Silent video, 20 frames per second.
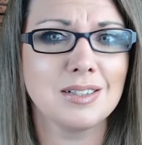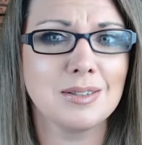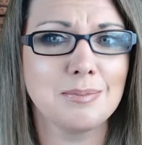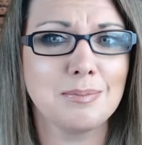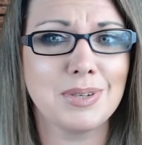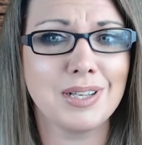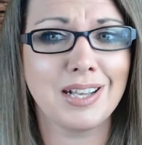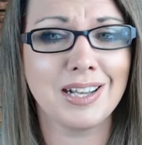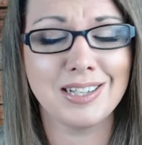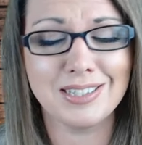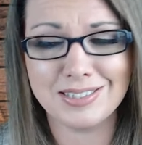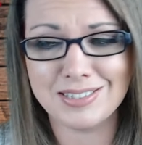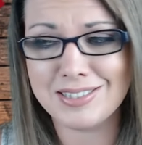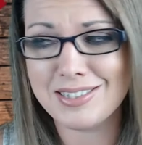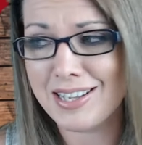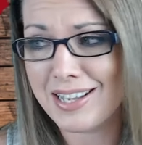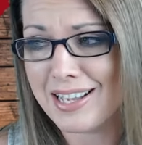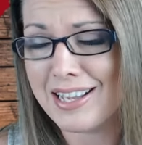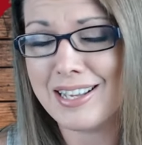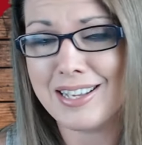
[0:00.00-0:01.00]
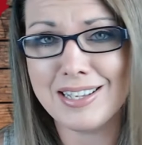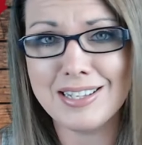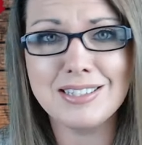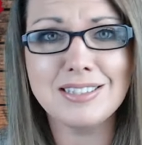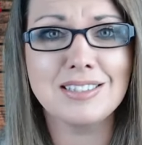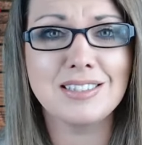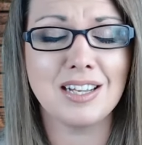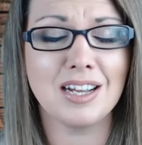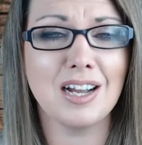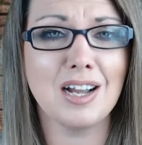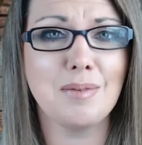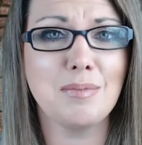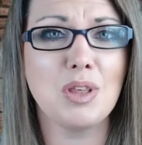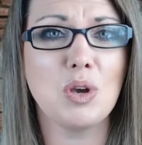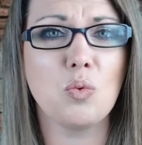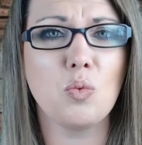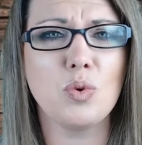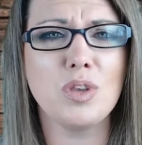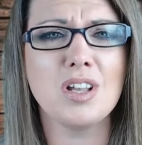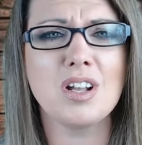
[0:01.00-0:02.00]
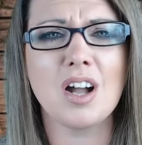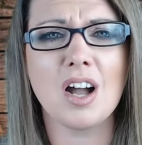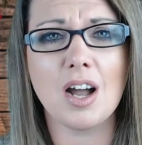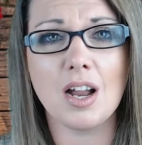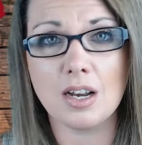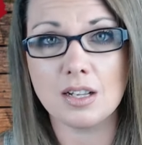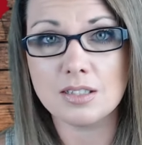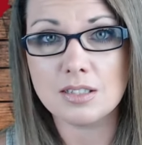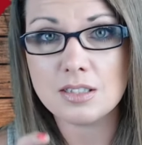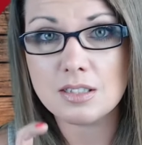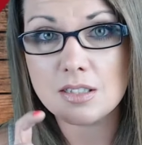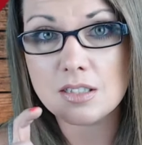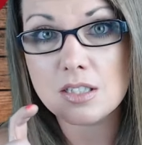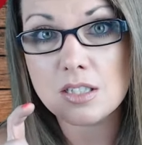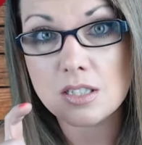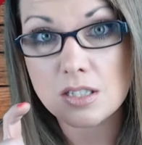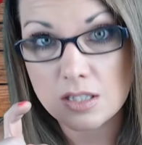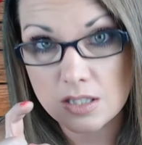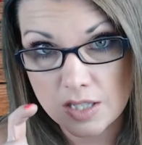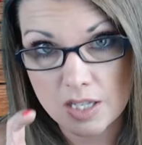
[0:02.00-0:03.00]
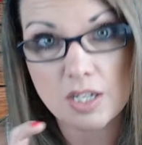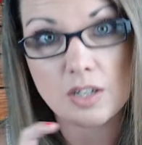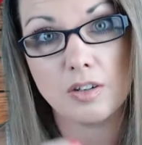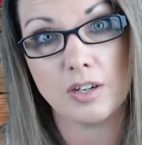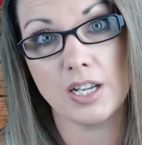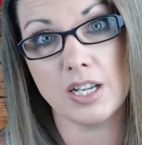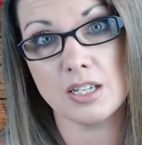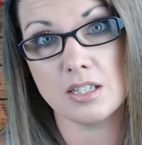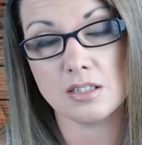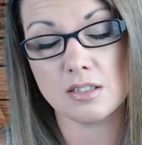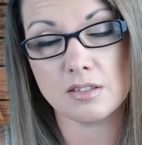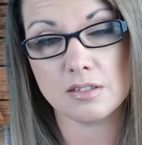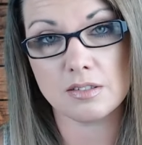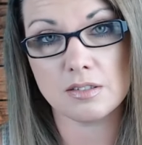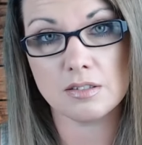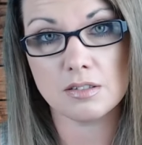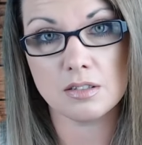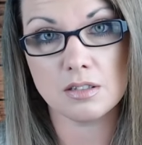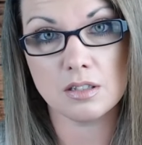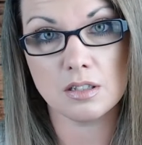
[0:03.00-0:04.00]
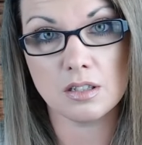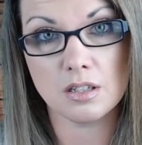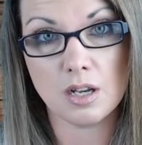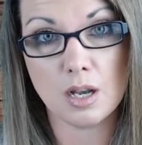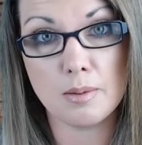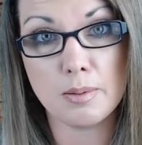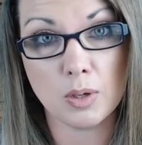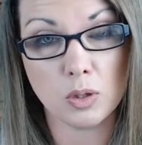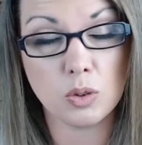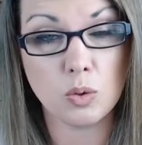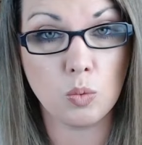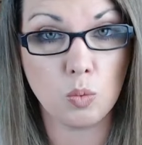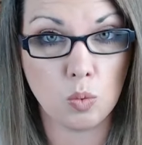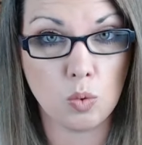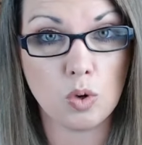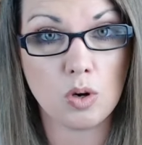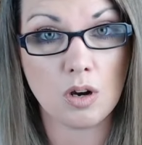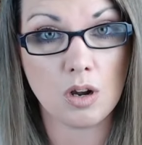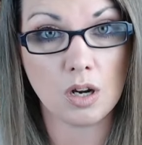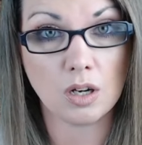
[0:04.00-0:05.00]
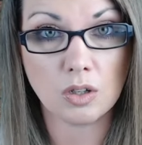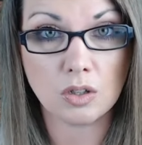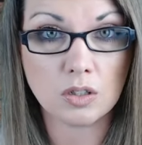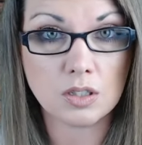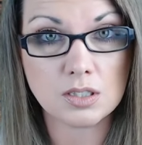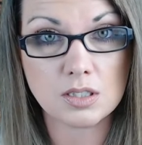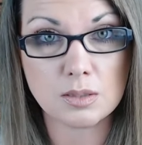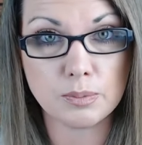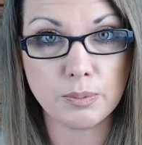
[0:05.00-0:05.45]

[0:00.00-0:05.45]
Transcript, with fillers: because it is time that we got serious about the war on Christmas.